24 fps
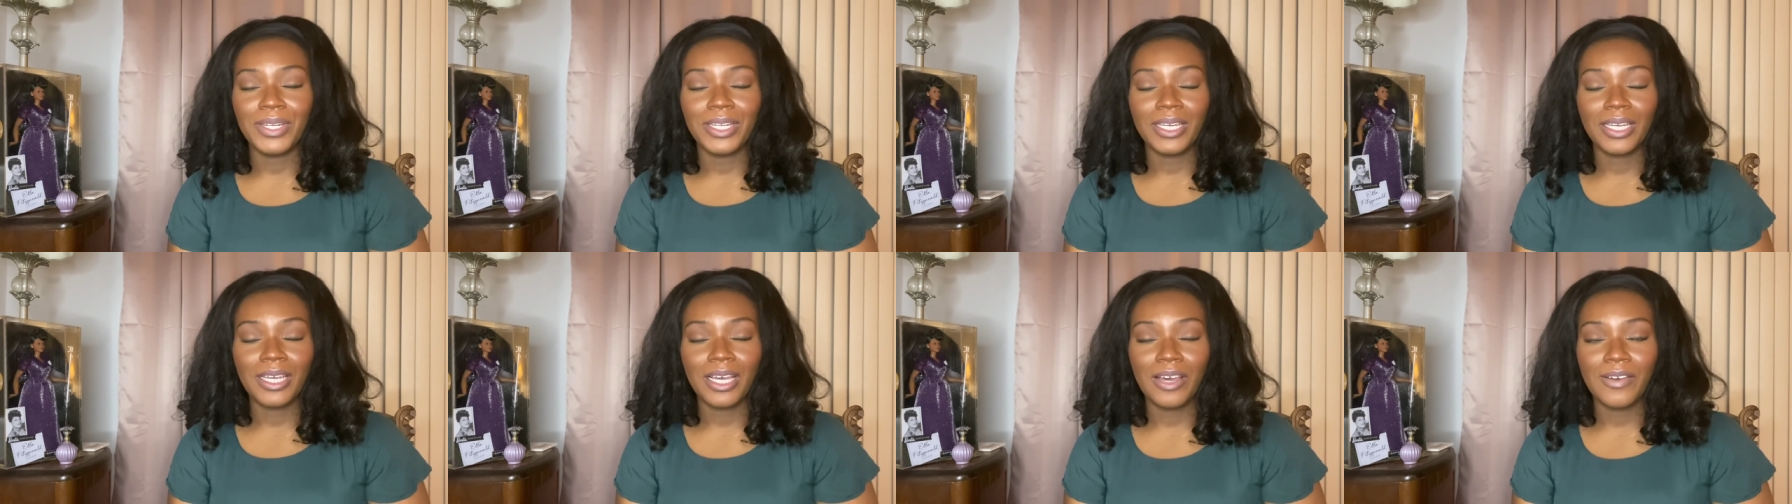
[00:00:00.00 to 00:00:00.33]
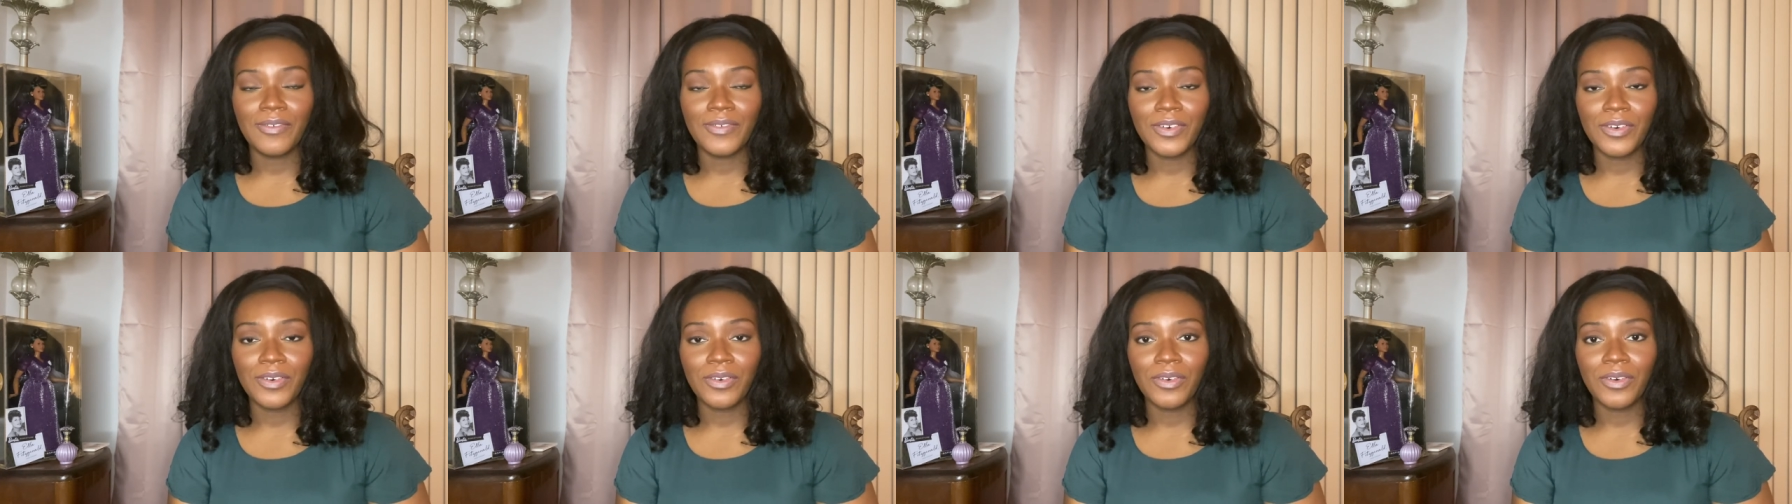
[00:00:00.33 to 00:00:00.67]

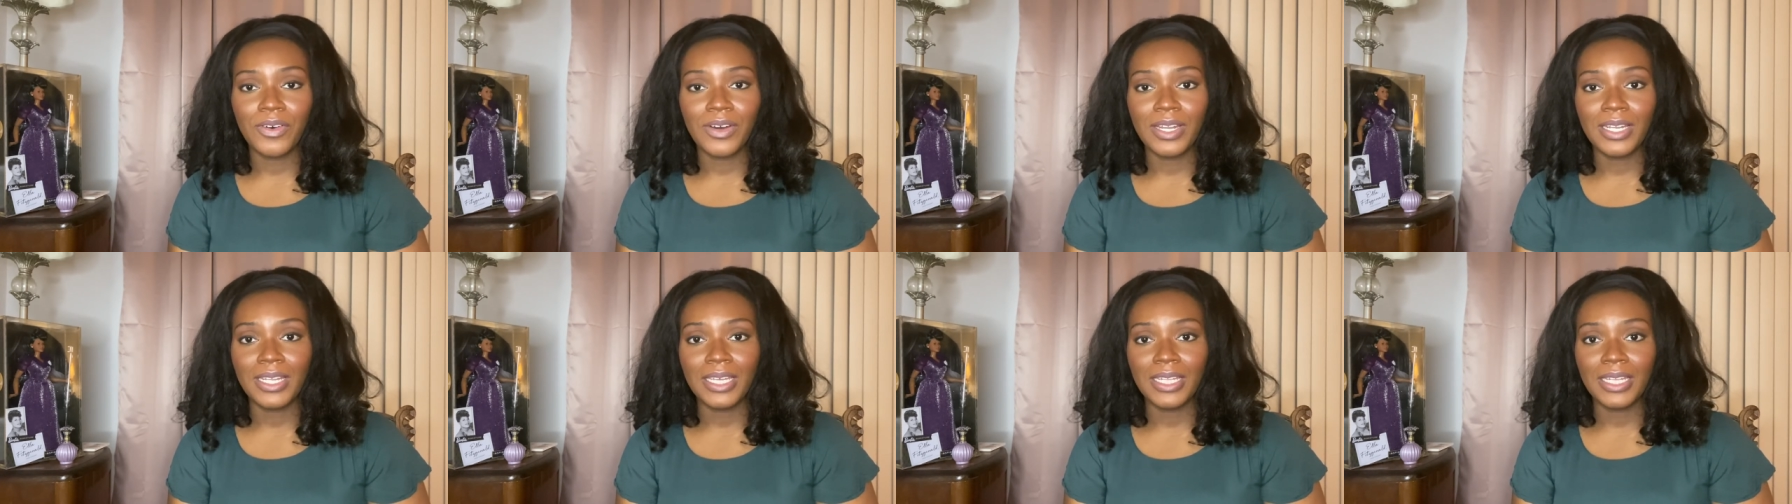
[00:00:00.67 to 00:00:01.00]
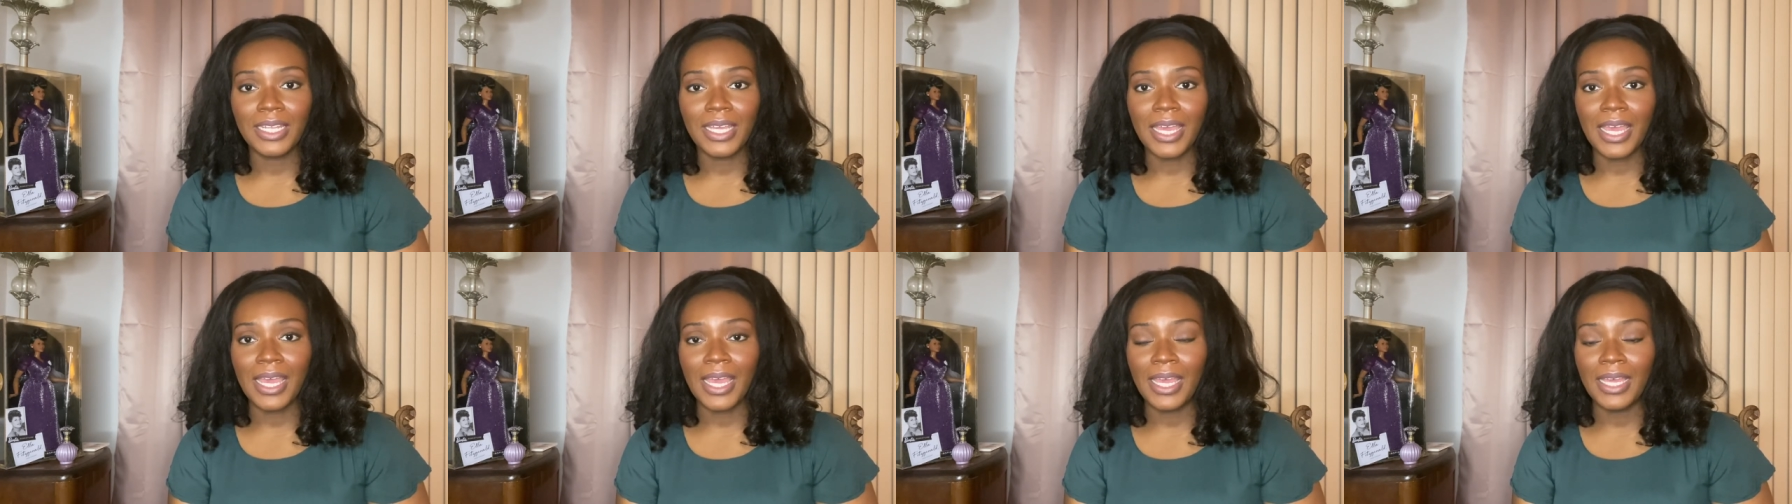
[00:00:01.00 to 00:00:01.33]
cover on it
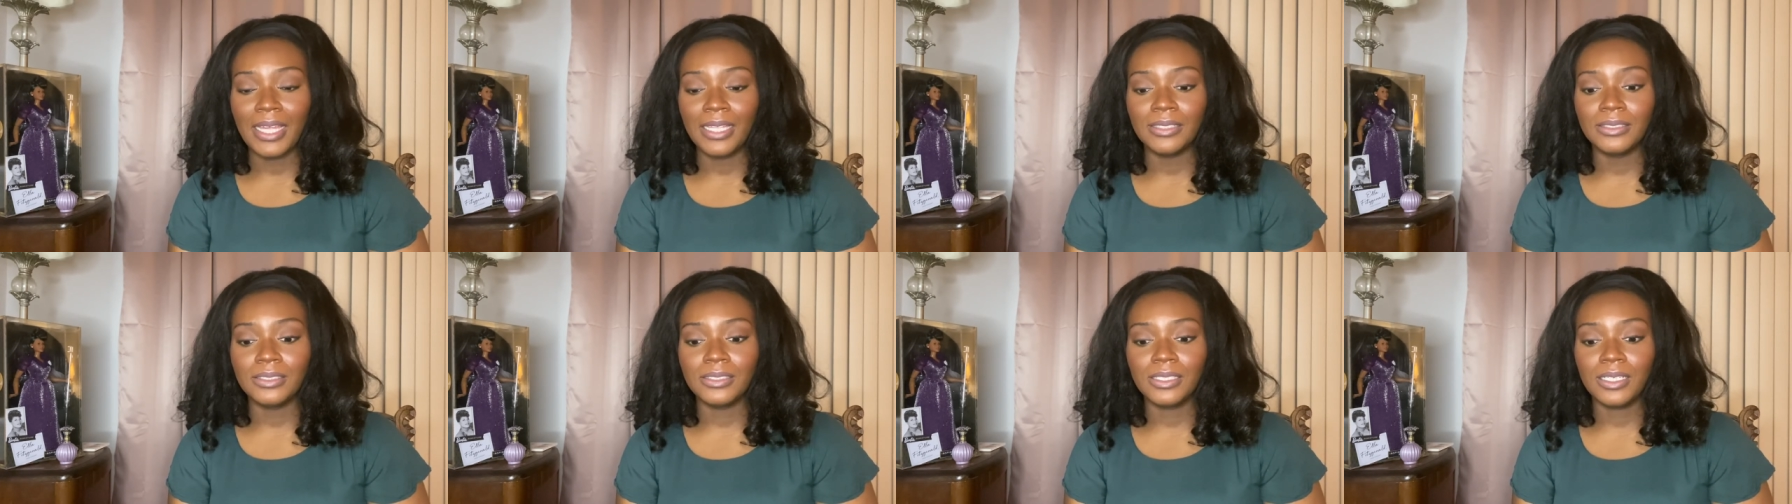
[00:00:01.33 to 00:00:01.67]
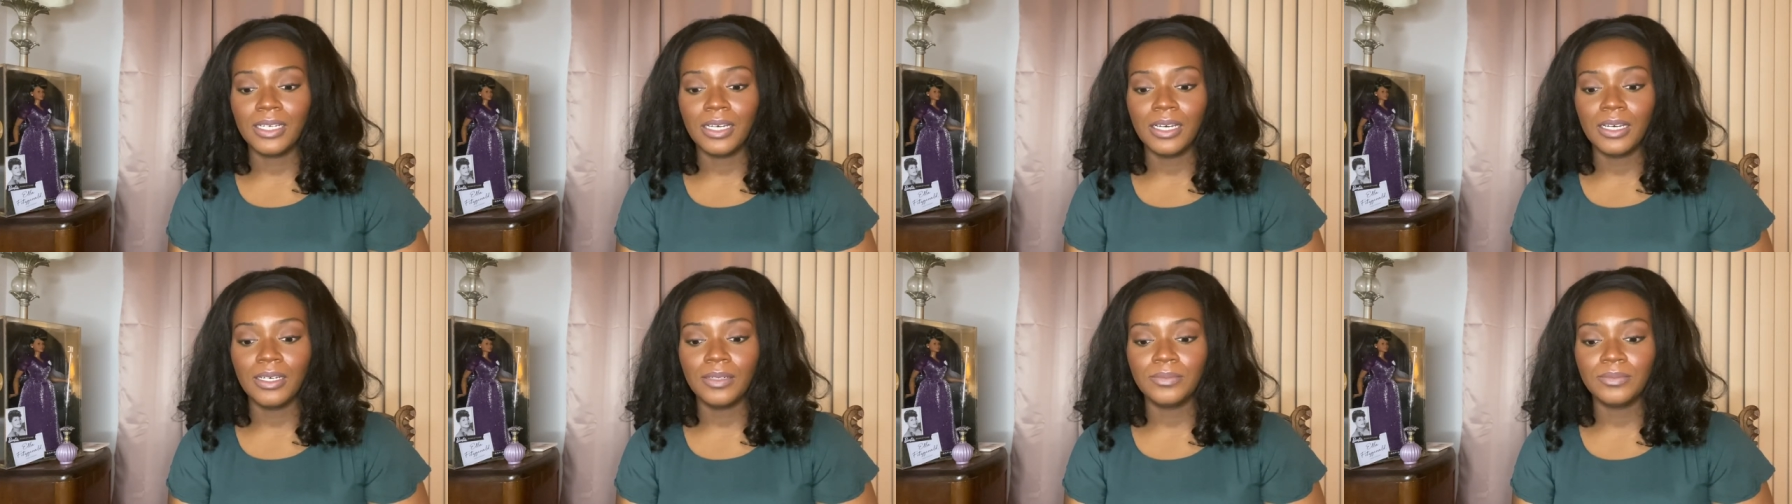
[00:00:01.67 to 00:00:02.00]
and
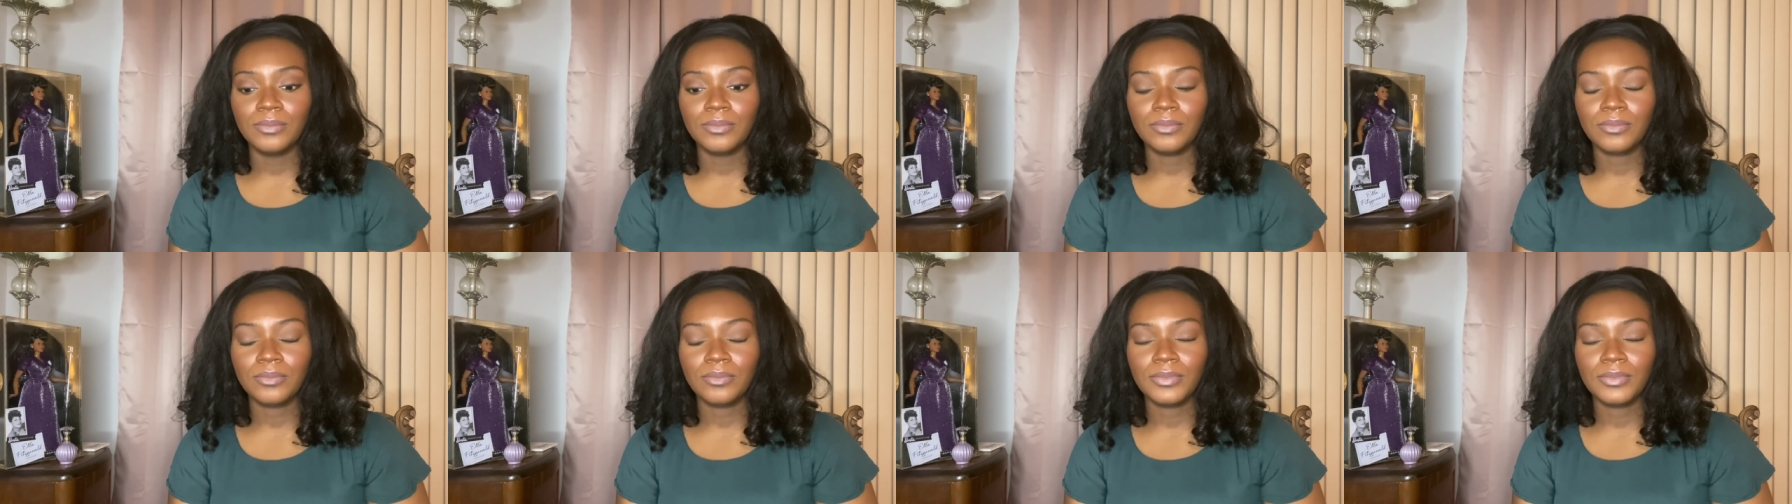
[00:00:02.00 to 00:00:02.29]
um,